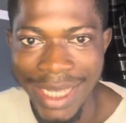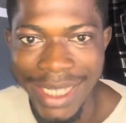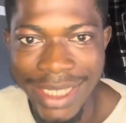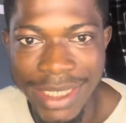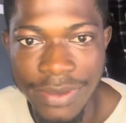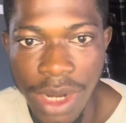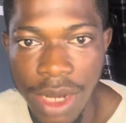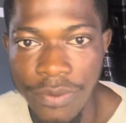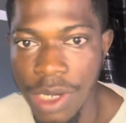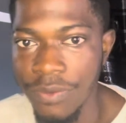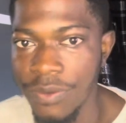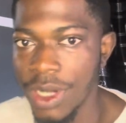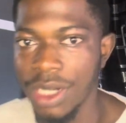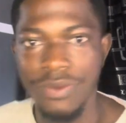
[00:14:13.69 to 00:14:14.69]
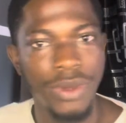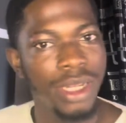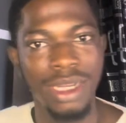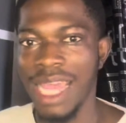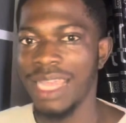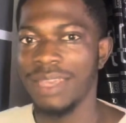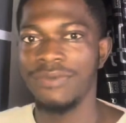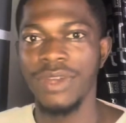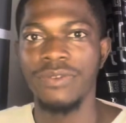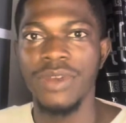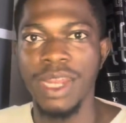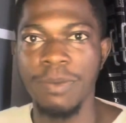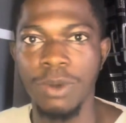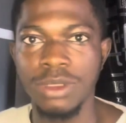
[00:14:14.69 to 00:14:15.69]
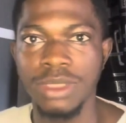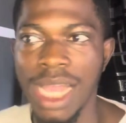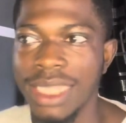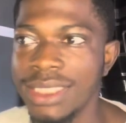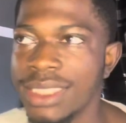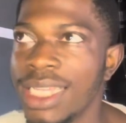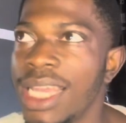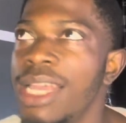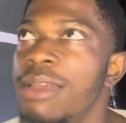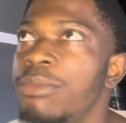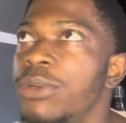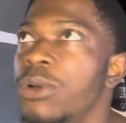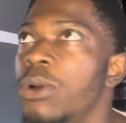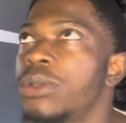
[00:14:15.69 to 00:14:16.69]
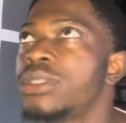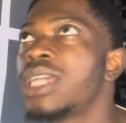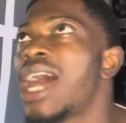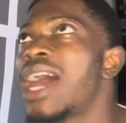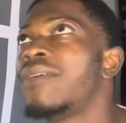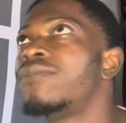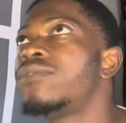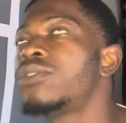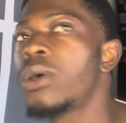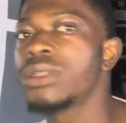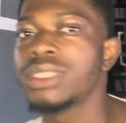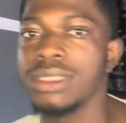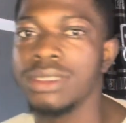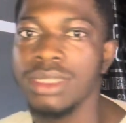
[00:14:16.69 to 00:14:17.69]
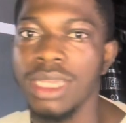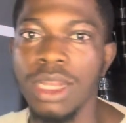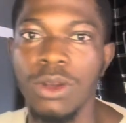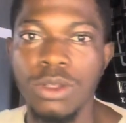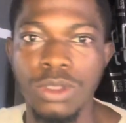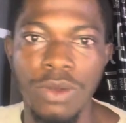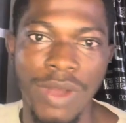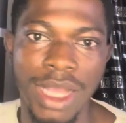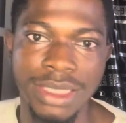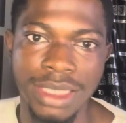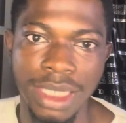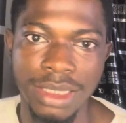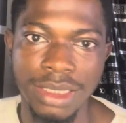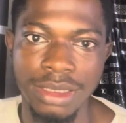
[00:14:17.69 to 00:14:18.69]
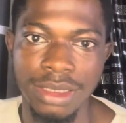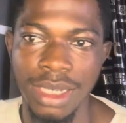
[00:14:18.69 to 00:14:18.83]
It's very, very, very, very, very, very important, because I've lost a lot of assets.